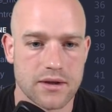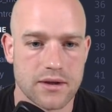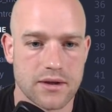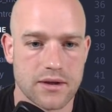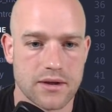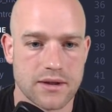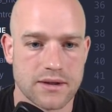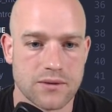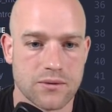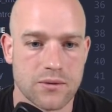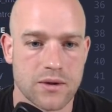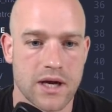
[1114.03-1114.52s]

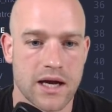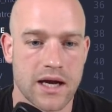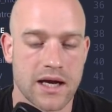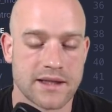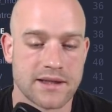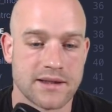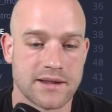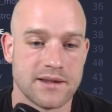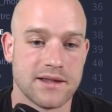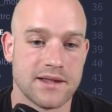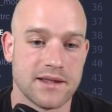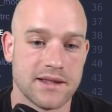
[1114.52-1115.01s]
so
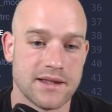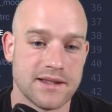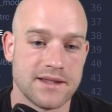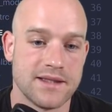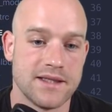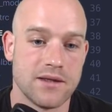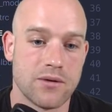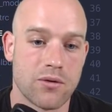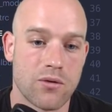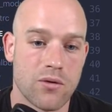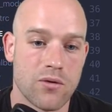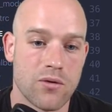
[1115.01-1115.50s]
at
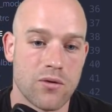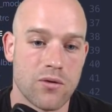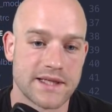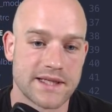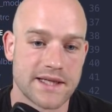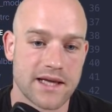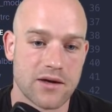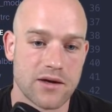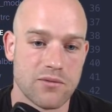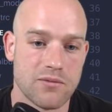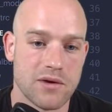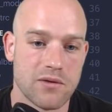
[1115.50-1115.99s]
0 it's
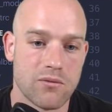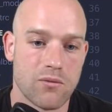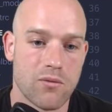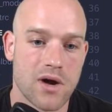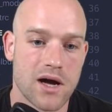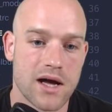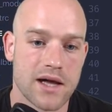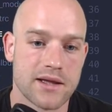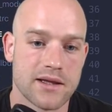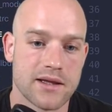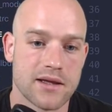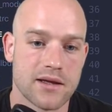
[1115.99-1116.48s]
gonna be
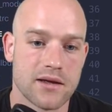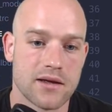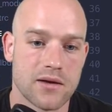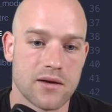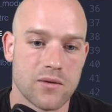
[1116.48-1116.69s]
1.